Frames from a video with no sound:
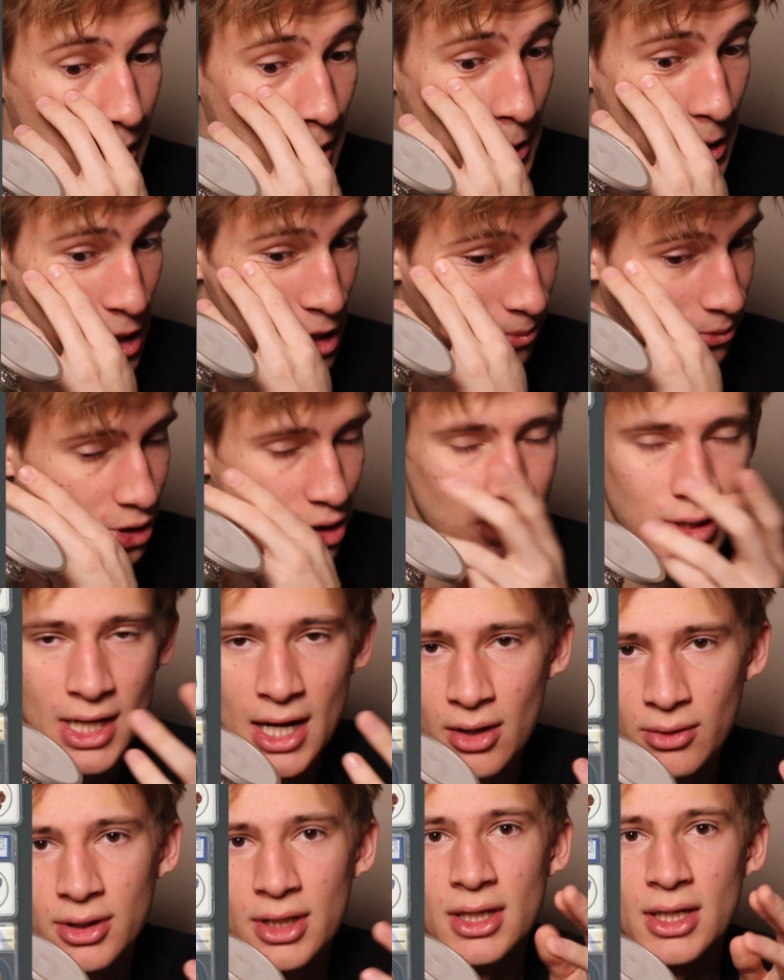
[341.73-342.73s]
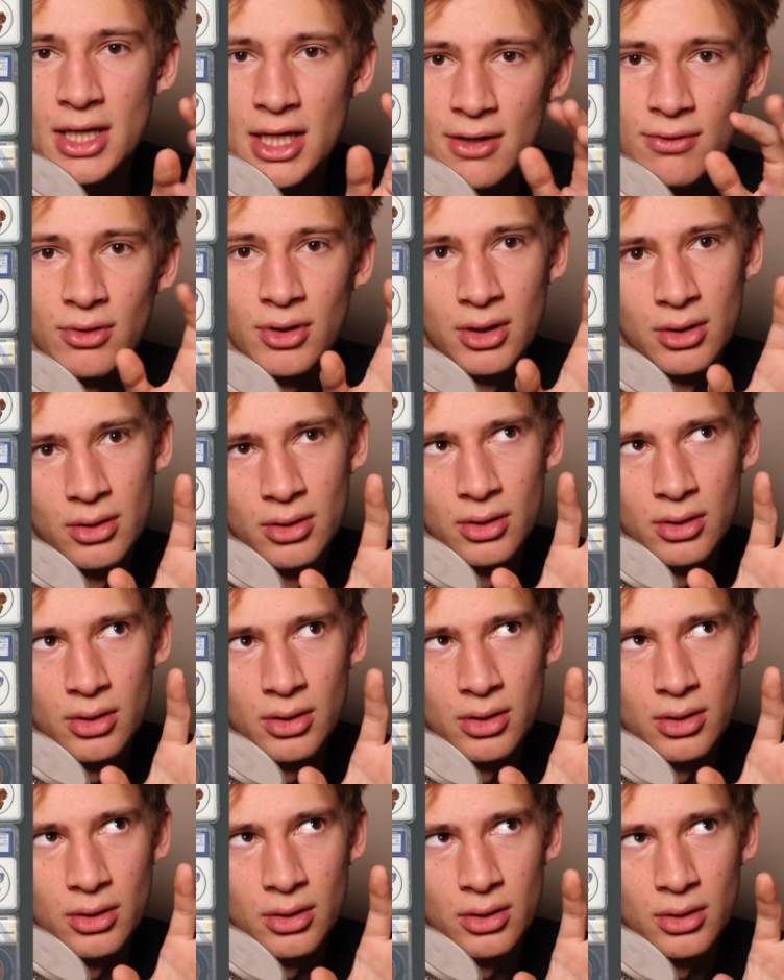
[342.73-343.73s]
Turns out that even
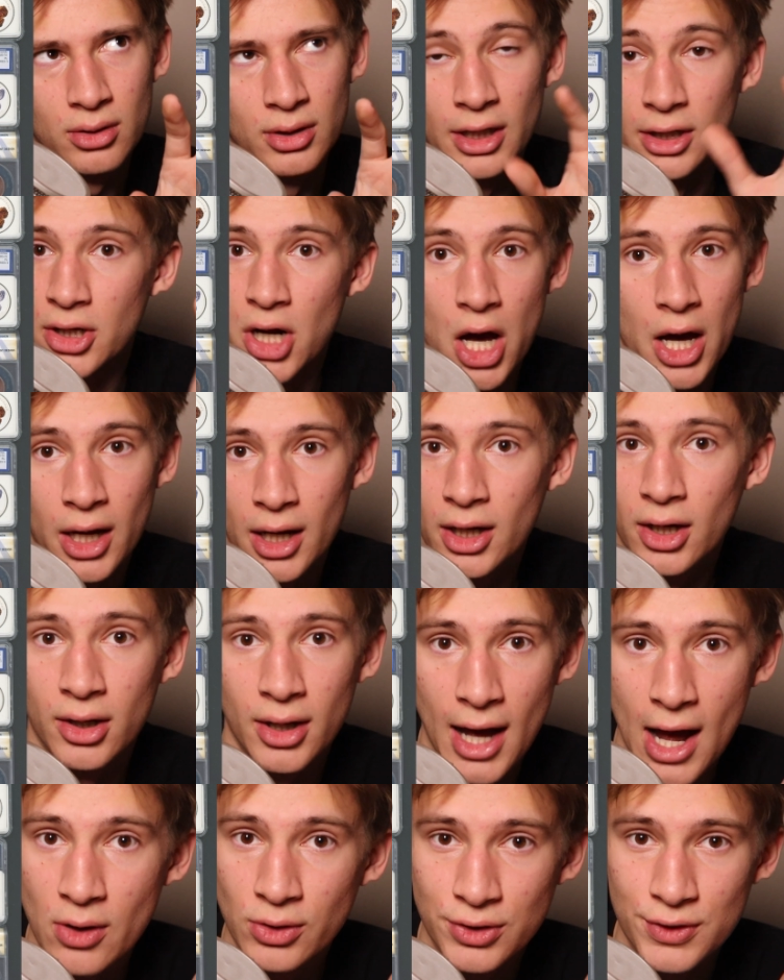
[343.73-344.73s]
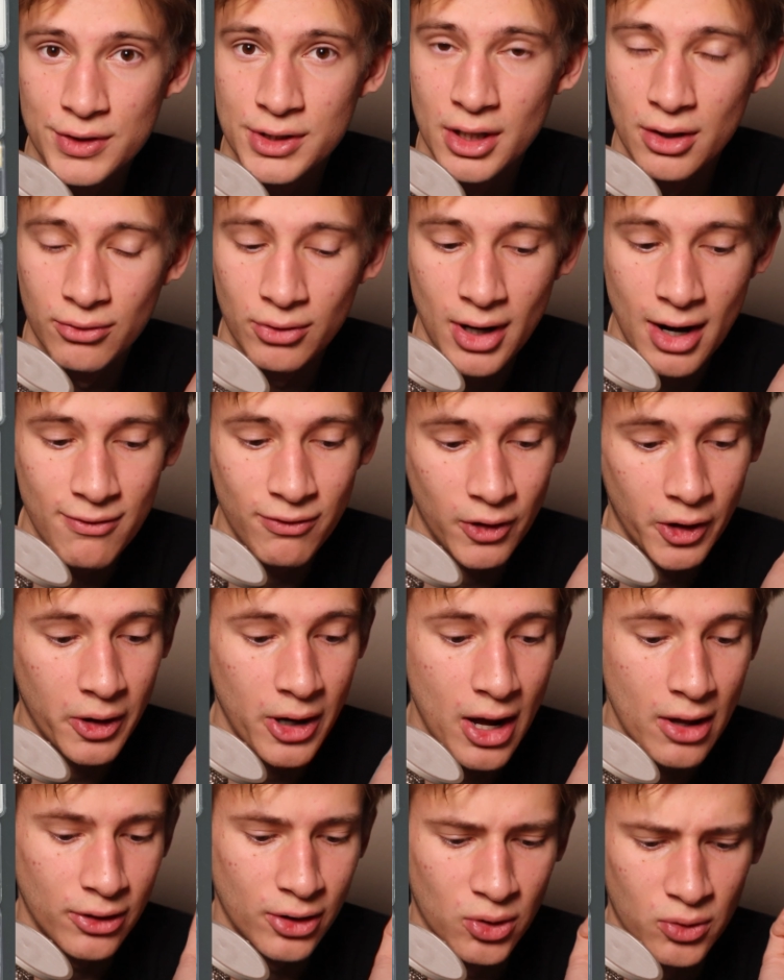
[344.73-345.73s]
they're not an ounce of silver, I
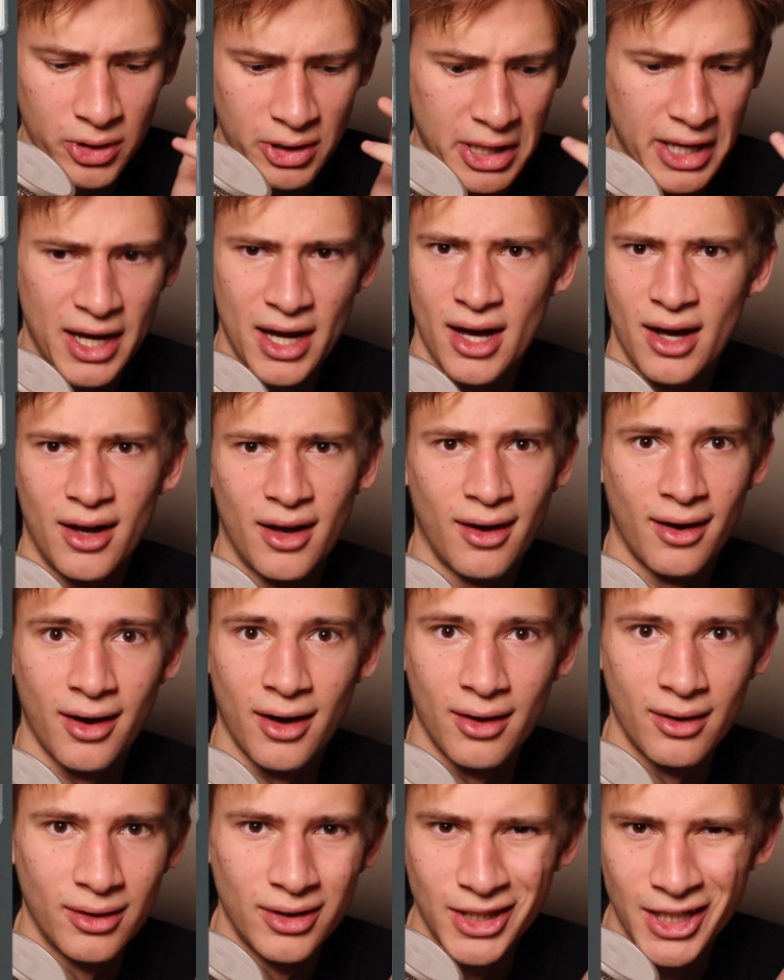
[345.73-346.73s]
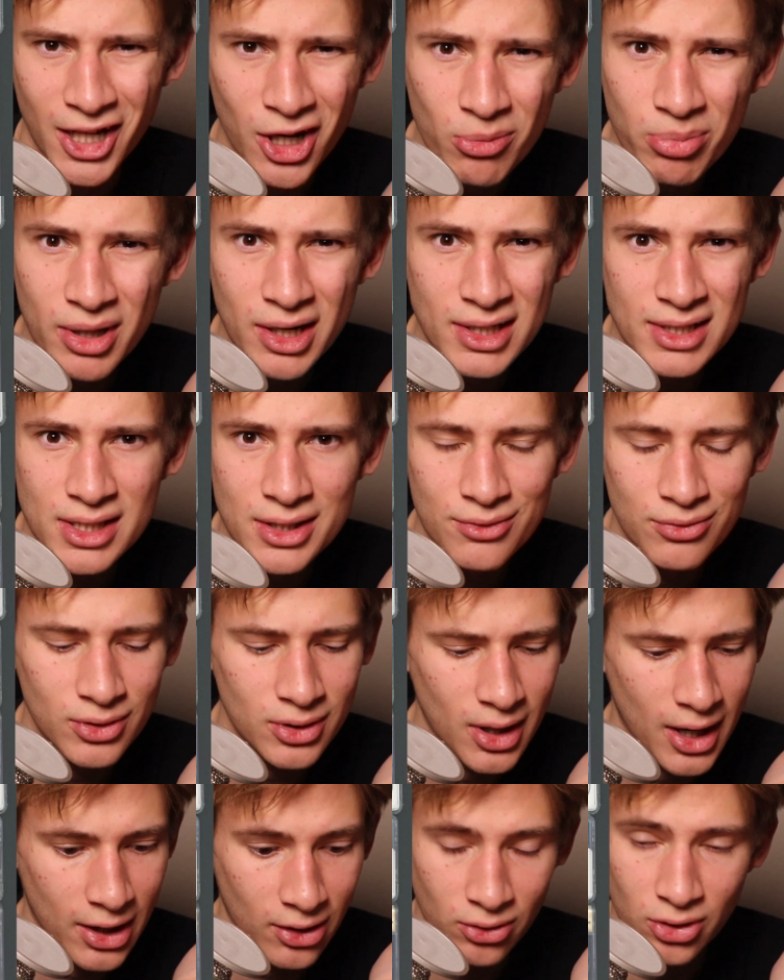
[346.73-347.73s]
figured out. They're only like a little bit of
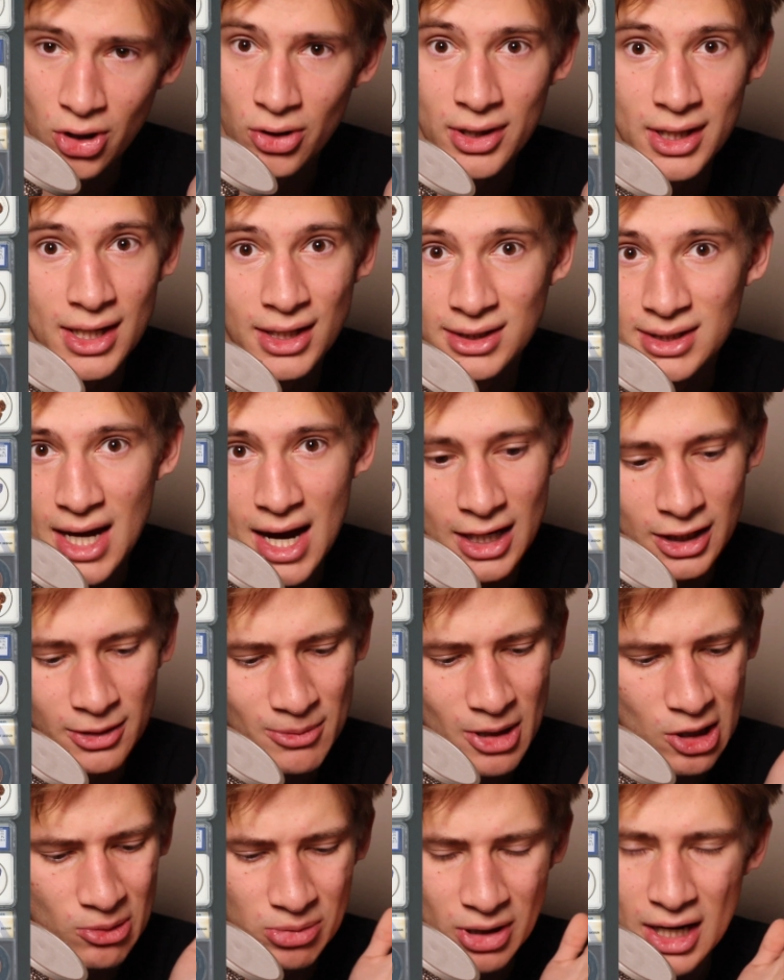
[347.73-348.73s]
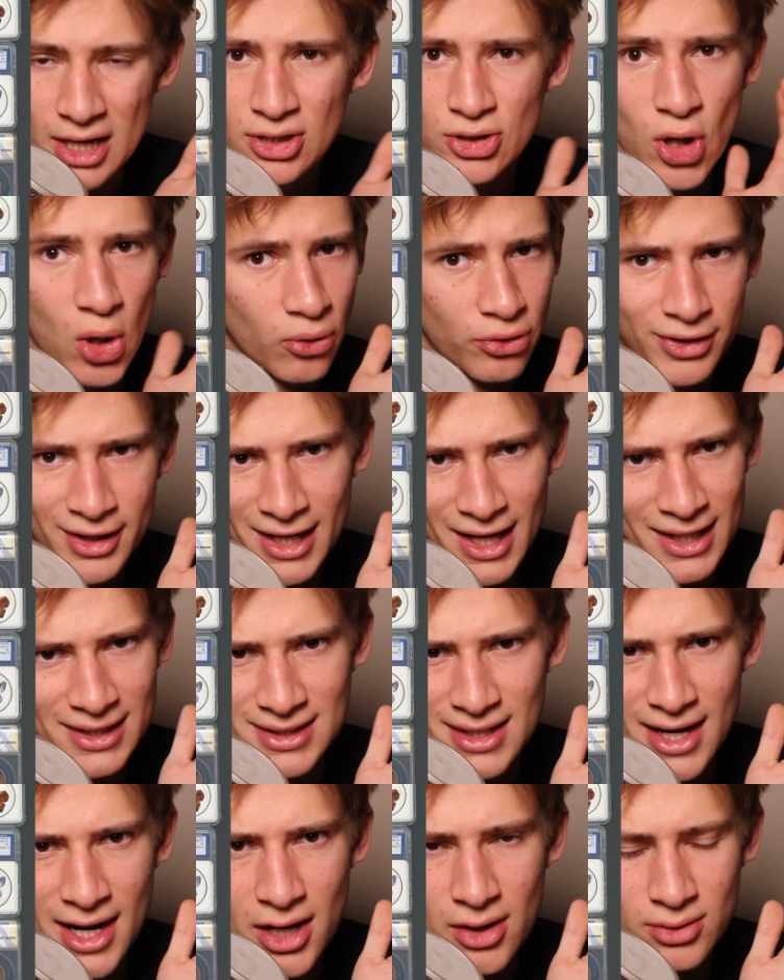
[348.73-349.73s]
silver. I don't know the exact amount, but I don't think
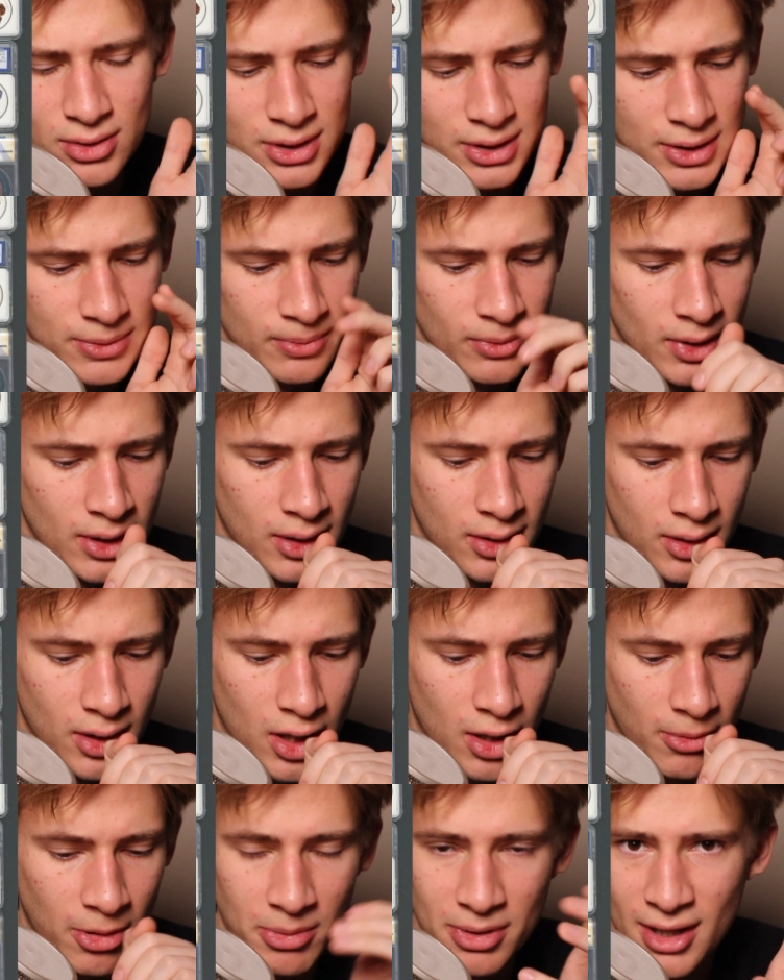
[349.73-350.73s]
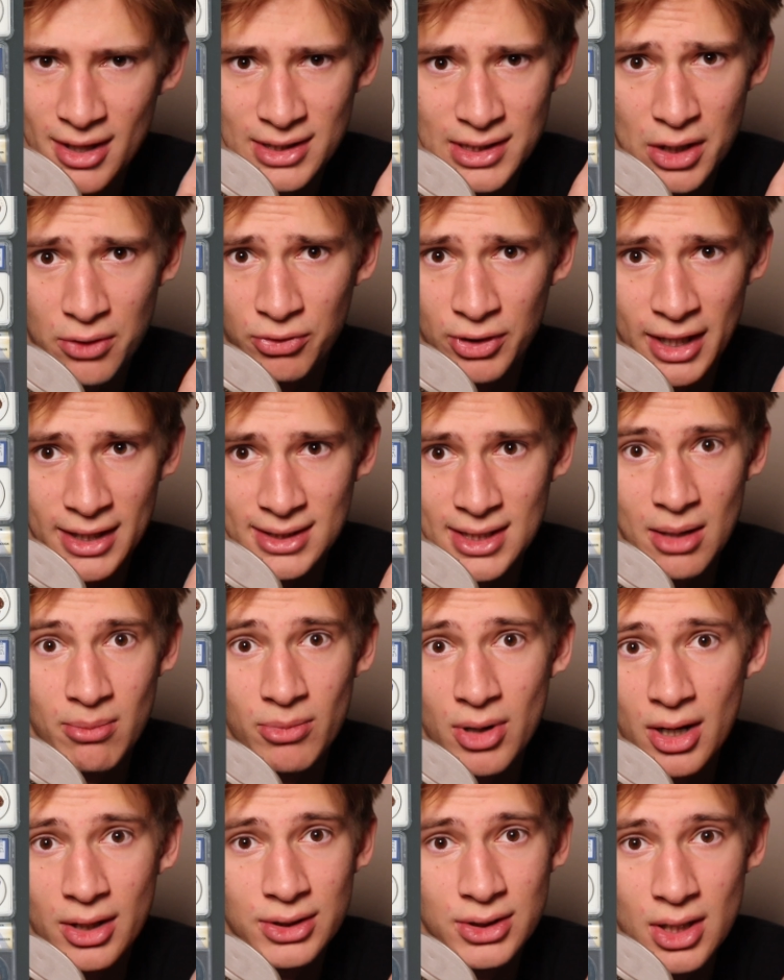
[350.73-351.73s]
it's an ounce. They sell for like 10
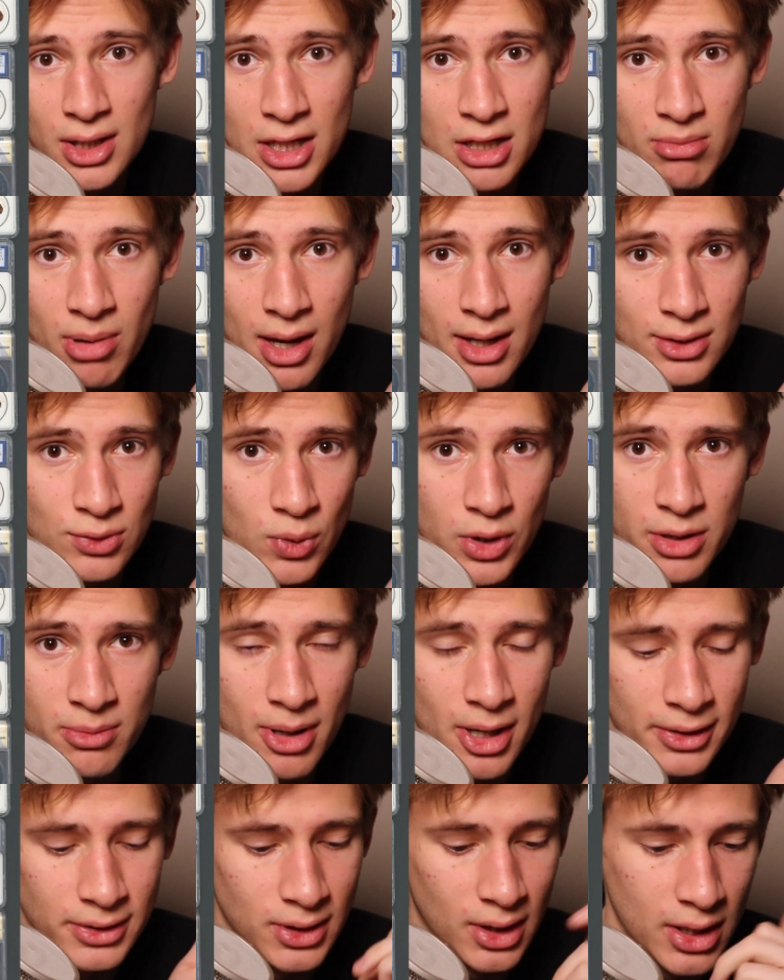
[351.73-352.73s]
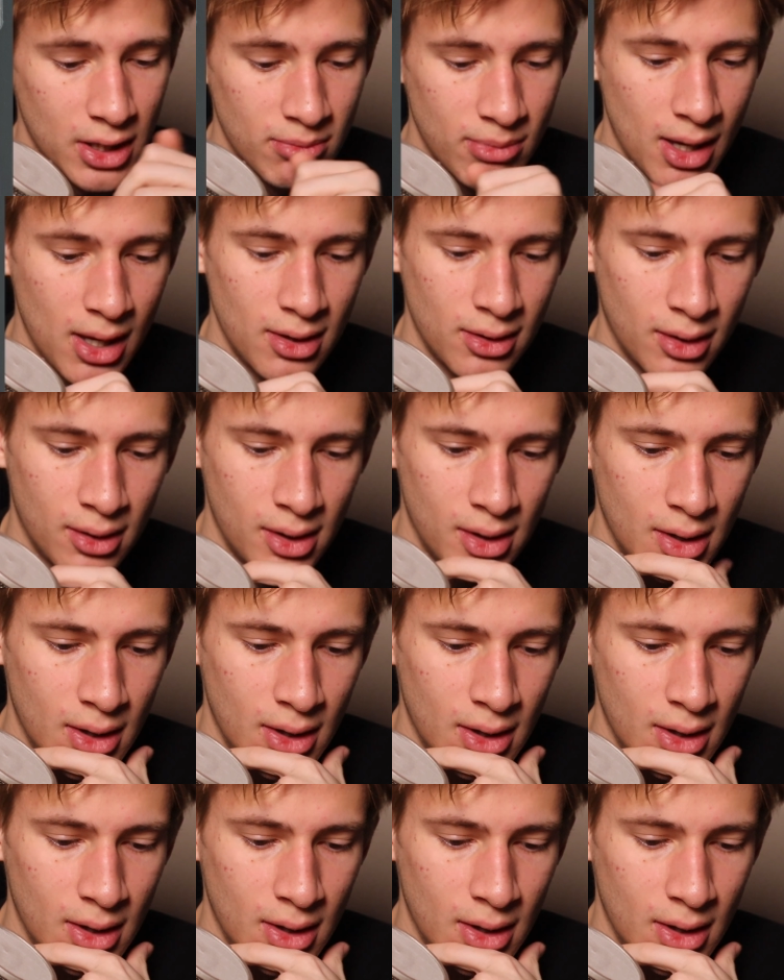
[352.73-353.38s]
bucks on eBay, 20 bucks on eBay.